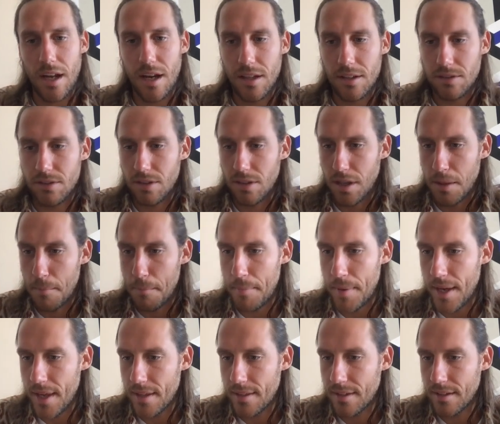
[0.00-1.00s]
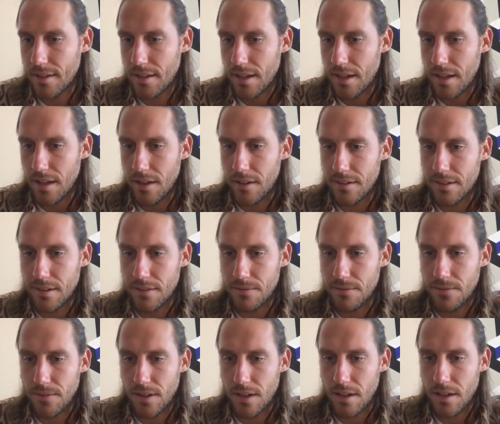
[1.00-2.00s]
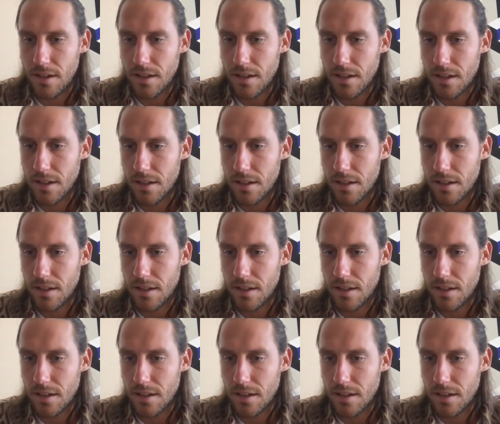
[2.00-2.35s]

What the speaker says: into the beat, as I think.